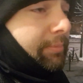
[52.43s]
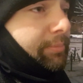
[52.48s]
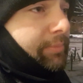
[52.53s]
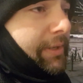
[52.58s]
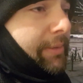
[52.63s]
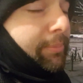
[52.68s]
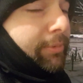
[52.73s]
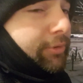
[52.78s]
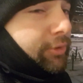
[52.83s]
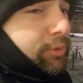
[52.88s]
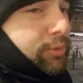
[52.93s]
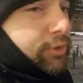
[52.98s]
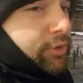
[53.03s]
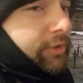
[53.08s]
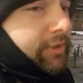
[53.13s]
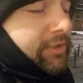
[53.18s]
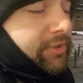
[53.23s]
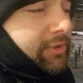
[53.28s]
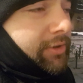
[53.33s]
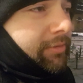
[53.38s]
people
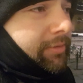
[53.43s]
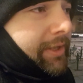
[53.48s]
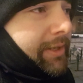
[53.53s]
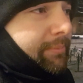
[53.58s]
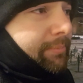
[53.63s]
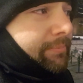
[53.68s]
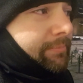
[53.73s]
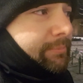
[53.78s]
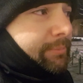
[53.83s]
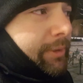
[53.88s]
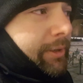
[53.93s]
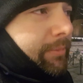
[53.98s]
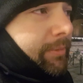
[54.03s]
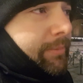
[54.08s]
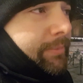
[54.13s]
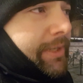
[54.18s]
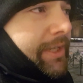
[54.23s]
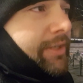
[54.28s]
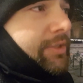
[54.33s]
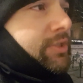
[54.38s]
usually solve that
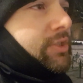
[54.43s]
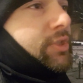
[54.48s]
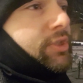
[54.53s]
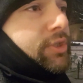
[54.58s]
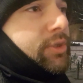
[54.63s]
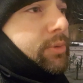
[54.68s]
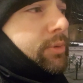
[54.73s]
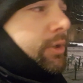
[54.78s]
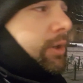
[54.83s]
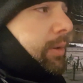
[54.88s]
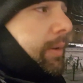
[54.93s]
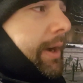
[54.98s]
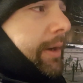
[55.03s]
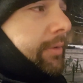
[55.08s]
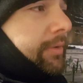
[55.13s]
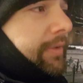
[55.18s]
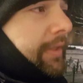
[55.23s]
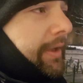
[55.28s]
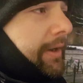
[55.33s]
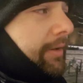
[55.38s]
problem is to go
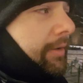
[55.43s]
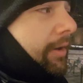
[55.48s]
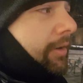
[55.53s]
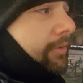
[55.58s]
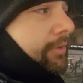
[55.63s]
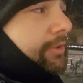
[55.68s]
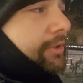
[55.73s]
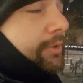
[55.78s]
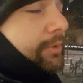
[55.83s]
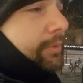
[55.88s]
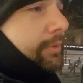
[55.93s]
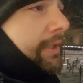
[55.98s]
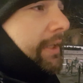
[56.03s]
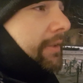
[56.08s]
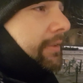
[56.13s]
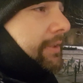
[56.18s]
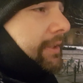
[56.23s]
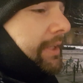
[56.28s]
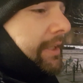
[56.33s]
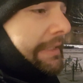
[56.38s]
out there onto the
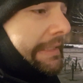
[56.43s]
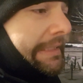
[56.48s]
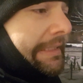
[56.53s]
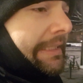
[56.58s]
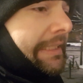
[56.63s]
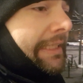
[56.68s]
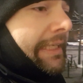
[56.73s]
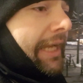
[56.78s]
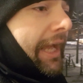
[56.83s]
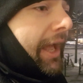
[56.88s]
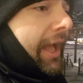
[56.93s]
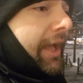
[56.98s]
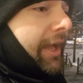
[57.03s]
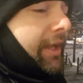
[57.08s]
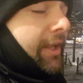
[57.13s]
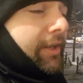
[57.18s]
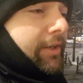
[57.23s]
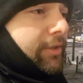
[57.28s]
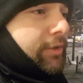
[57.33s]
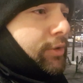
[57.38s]
internet
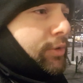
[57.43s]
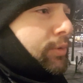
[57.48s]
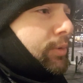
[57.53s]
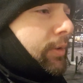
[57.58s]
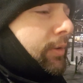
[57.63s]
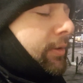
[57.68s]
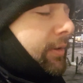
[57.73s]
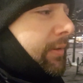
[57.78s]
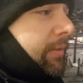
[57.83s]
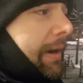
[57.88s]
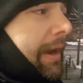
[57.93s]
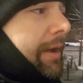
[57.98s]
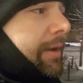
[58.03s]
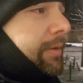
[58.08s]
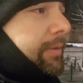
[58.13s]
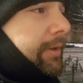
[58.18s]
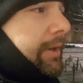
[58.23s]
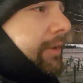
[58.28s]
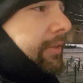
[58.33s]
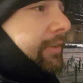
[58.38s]
and Google
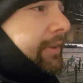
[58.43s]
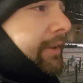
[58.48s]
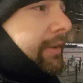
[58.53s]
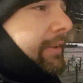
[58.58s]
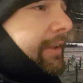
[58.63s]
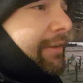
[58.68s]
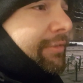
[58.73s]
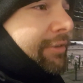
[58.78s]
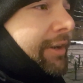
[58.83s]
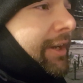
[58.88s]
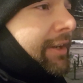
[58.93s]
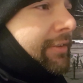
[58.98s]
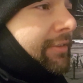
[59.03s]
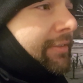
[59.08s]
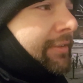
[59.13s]
around until they find